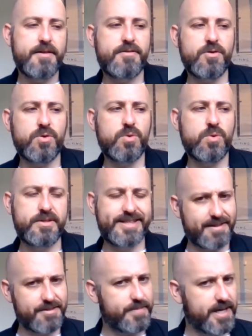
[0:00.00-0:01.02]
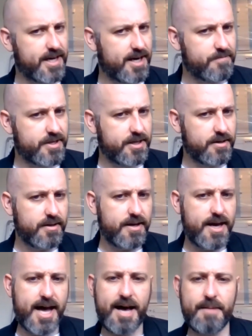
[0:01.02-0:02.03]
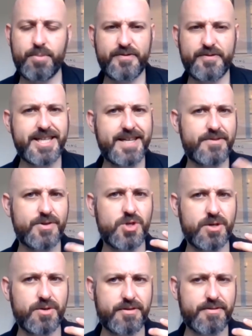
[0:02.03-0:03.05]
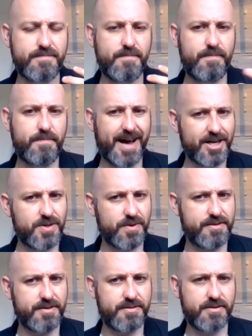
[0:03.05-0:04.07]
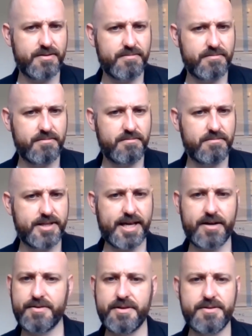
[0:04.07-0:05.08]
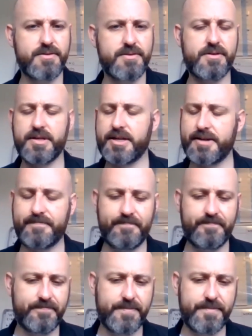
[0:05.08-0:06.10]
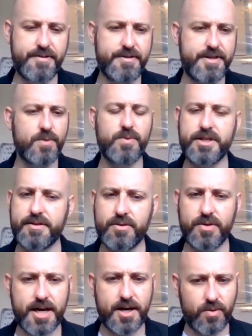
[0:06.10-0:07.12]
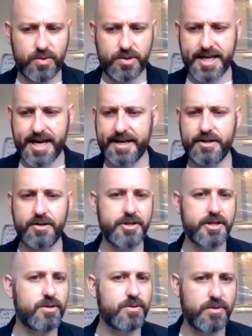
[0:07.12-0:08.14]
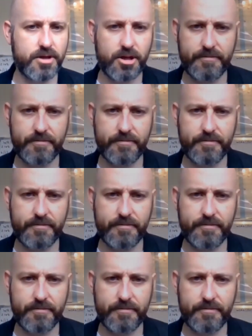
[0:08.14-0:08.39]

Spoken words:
So that's a big obstacle. But if she gives the drugs back to her sister, then her sister is going to stick with this crowd and nothing good will